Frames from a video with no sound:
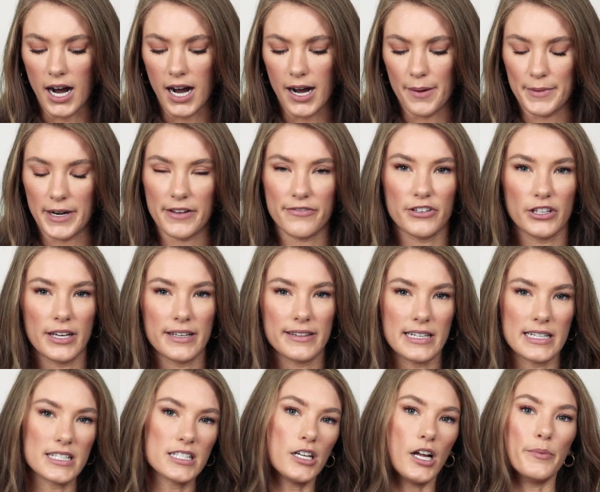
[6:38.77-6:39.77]
and I feel like
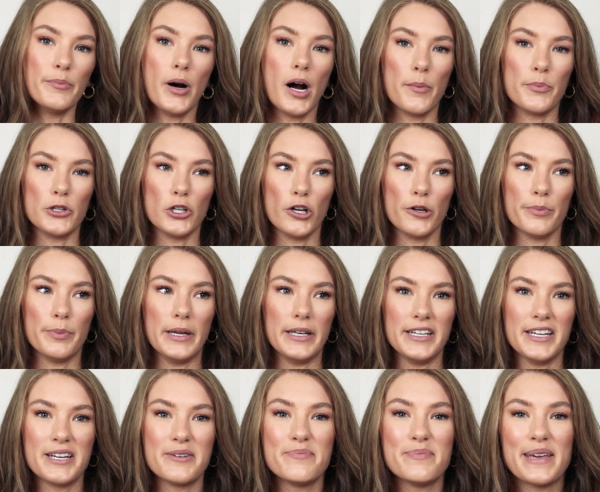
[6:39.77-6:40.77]
that's an unpopular
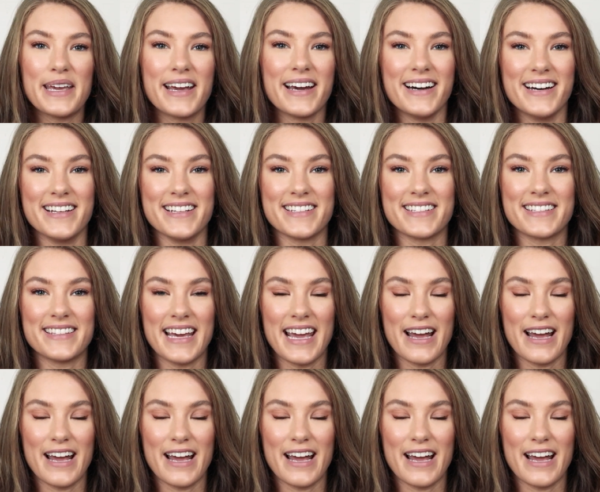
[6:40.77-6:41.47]
opinion because